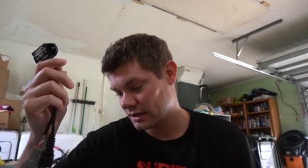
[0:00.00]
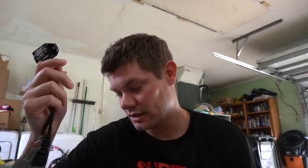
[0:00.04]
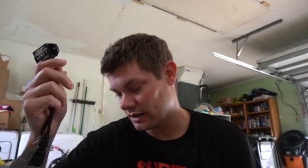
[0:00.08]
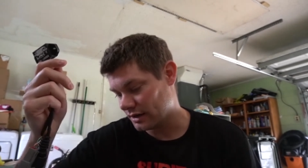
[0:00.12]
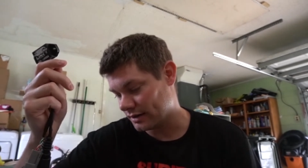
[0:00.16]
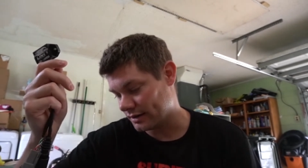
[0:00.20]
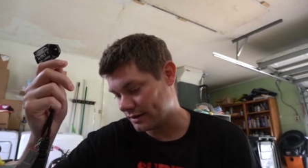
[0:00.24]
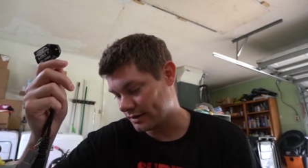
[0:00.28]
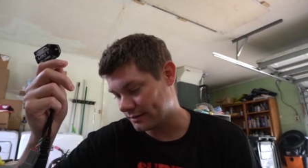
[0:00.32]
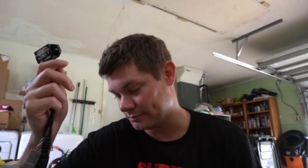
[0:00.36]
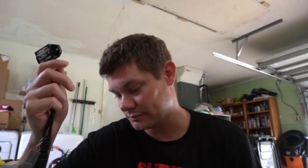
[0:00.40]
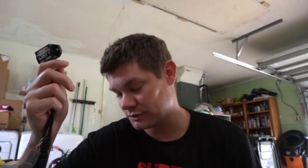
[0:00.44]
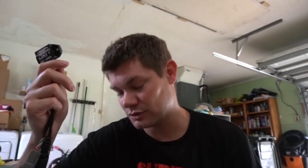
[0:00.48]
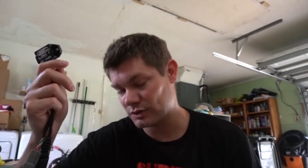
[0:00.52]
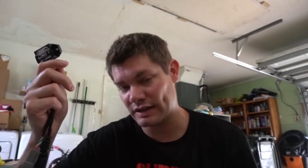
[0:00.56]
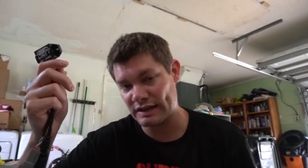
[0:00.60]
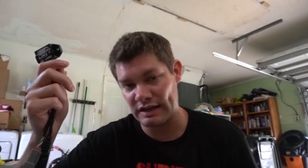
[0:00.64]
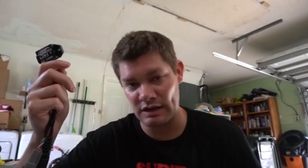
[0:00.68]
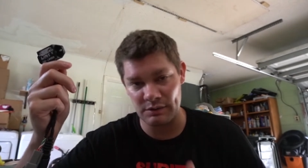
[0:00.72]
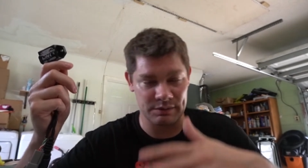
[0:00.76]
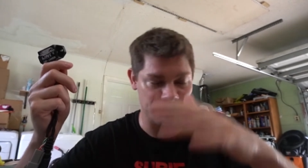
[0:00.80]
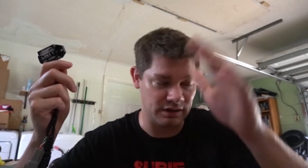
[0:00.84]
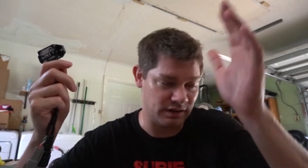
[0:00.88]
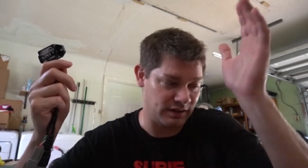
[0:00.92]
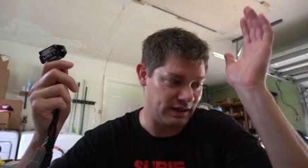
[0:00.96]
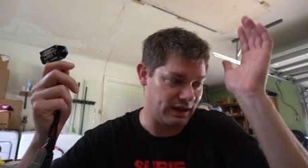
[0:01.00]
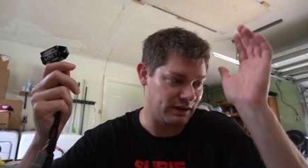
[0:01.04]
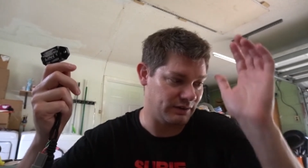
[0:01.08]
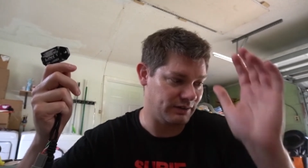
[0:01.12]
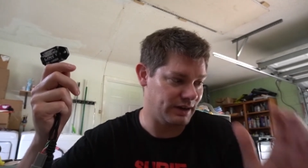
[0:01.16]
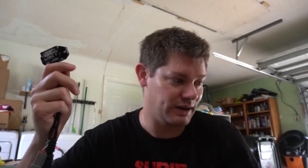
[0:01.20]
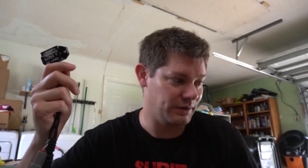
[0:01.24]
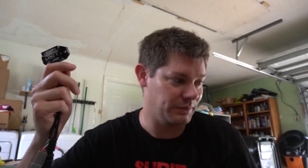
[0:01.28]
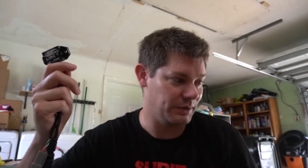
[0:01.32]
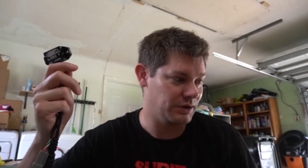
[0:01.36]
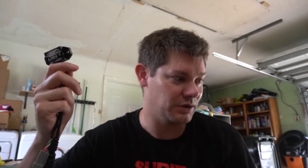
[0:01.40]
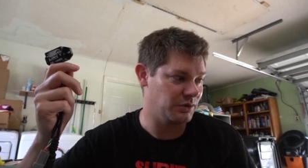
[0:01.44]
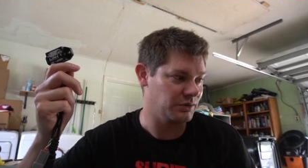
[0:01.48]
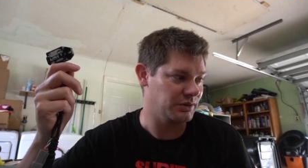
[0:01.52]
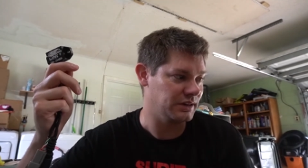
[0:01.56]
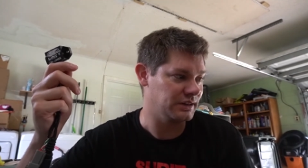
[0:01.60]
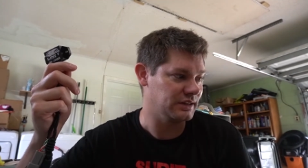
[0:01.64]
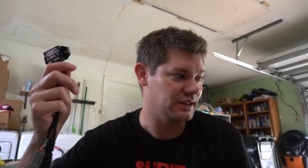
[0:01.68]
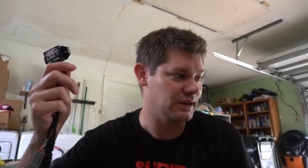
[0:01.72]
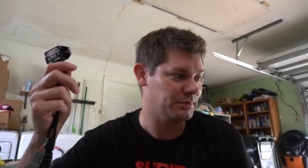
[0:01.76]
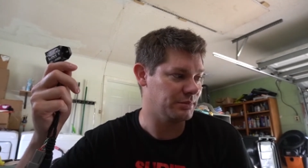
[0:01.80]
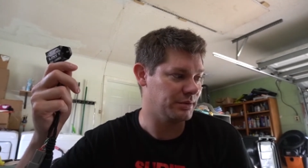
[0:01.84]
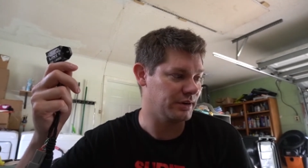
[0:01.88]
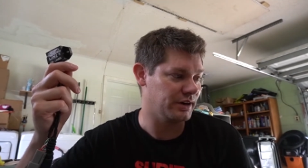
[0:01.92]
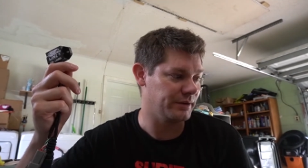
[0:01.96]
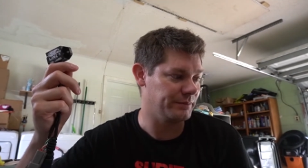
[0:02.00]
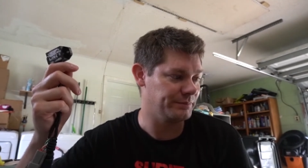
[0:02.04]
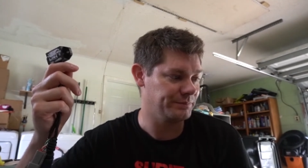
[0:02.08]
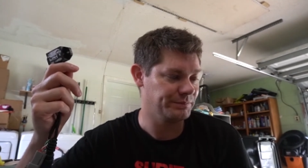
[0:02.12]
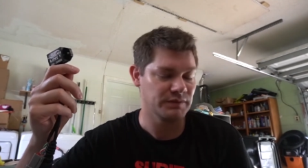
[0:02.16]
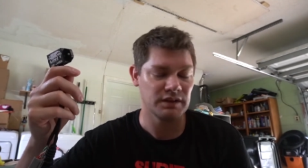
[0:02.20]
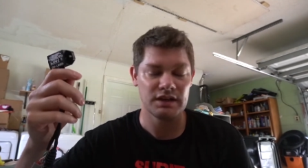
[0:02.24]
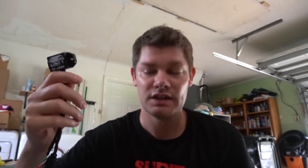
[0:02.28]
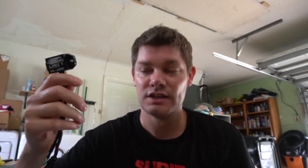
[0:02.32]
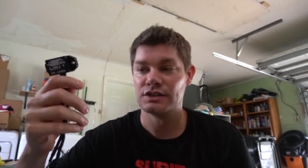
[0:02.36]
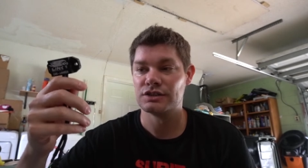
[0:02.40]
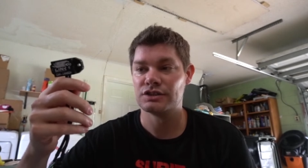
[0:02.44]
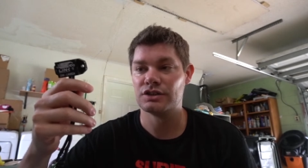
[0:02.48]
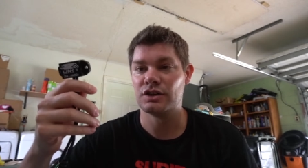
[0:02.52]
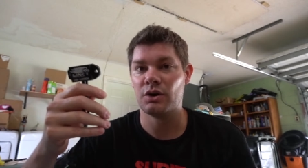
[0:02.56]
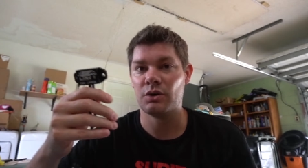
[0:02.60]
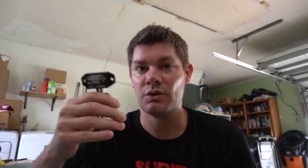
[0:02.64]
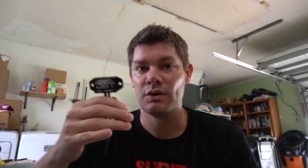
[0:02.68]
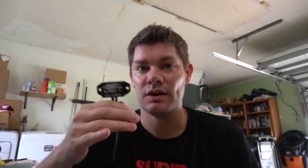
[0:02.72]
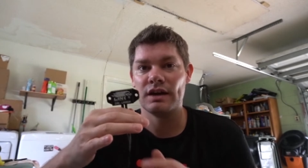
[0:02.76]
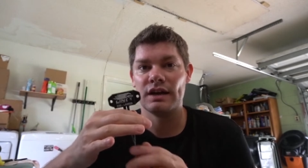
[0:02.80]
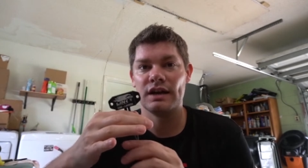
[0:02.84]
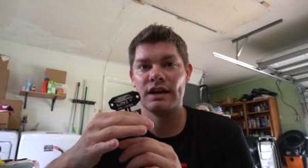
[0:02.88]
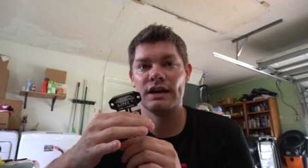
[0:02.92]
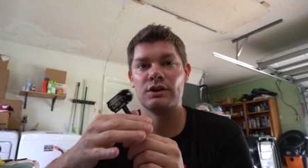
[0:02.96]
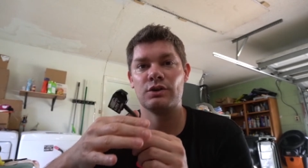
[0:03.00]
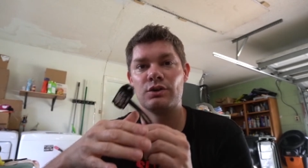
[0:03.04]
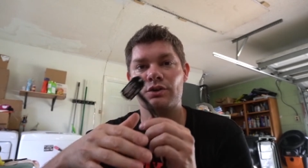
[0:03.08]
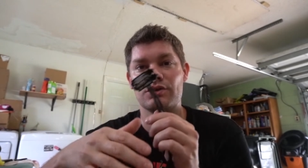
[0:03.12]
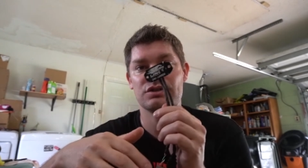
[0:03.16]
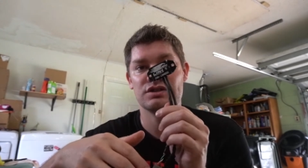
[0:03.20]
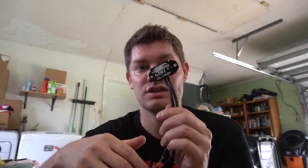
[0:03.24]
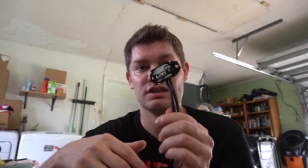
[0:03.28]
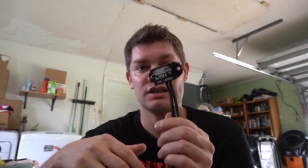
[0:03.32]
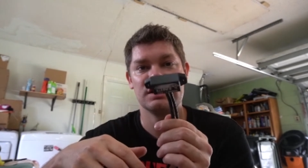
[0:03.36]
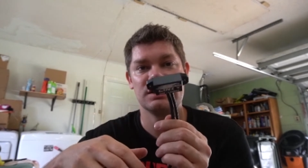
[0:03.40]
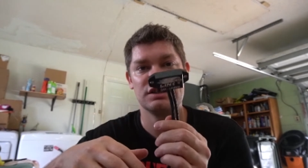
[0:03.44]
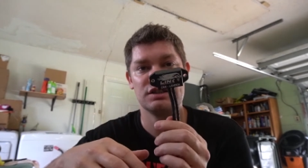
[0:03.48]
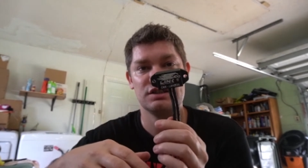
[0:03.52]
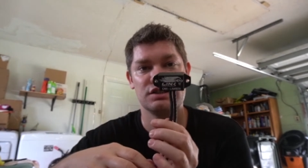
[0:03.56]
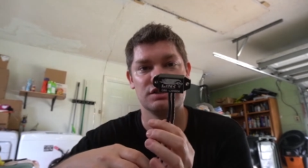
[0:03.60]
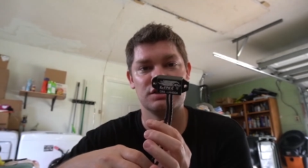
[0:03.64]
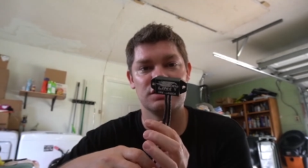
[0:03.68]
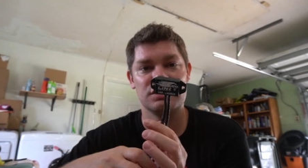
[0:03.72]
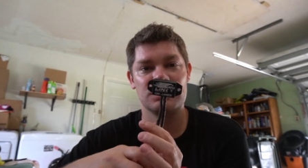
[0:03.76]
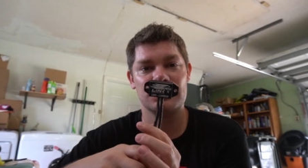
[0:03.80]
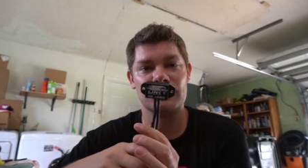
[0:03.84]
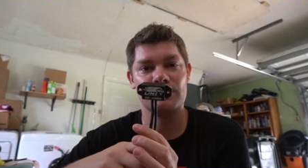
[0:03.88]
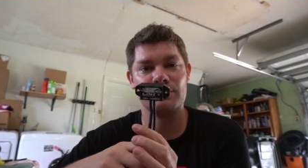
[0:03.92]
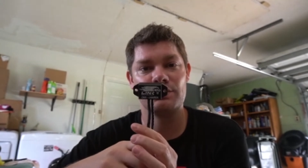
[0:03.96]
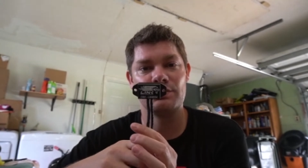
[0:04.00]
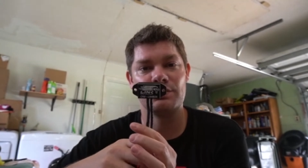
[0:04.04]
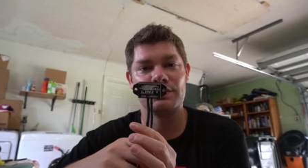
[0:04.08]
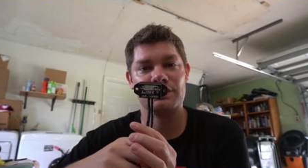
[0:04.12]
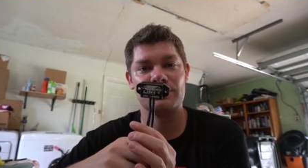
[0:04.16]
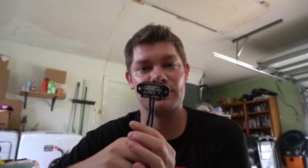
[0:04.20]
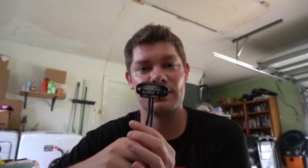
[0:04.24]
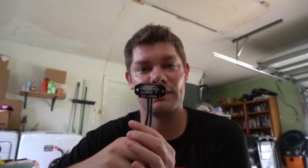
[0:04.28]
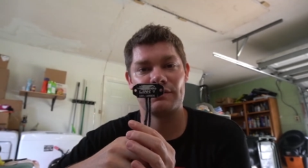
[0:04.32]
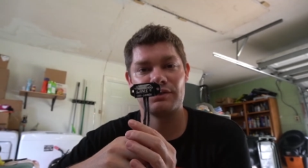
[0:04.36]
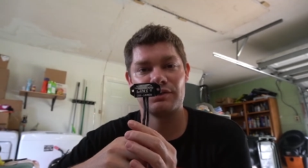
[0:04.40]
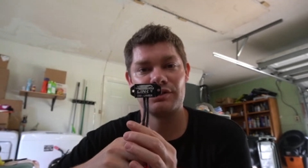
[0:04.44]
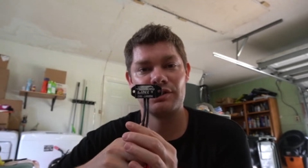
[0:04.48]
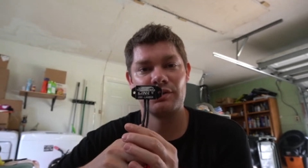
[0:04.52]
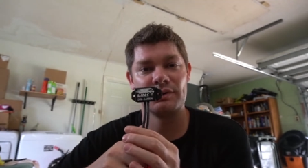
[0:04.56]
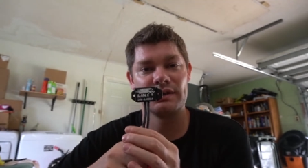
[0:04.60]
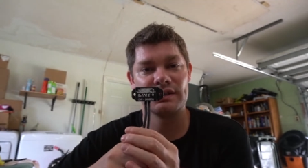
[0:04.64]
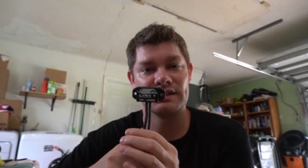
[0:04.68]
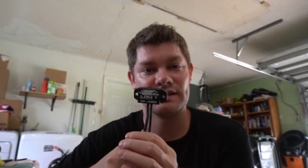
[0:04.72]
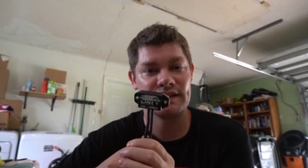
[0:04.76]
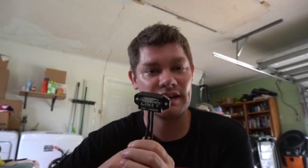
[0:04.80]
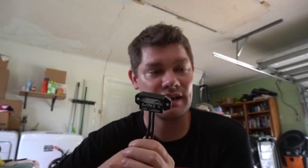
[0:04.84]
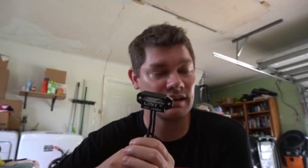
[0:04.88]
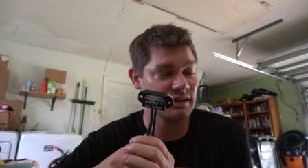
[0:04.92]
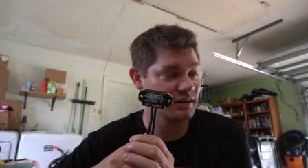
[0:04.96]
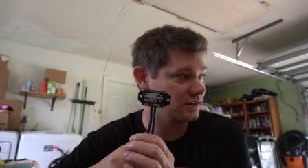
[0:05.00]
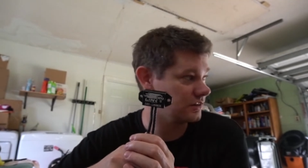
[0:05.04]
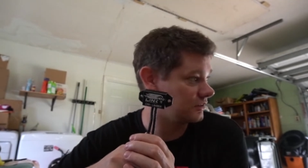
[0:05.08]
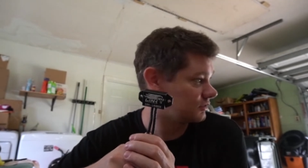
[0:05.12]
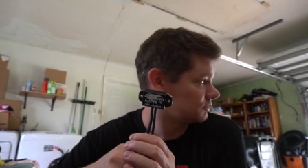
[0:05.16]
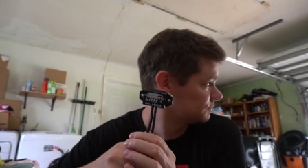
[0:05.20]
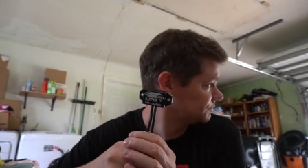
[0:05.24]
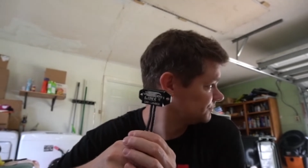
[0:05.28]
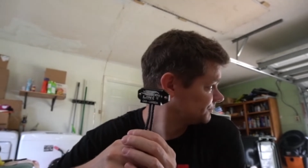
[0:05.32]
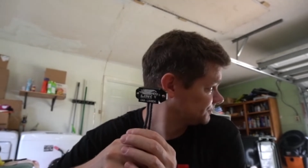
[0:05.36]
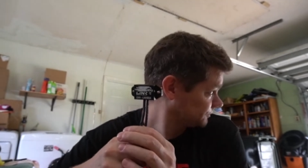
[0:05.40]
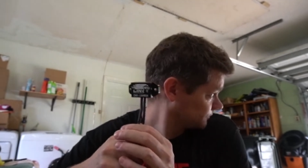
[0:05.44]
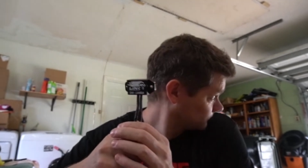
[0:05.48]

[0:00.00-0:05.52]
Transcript: Um, so I got rid of that, right? We don't need that part. So in order to, to do what you have to do with a standalone,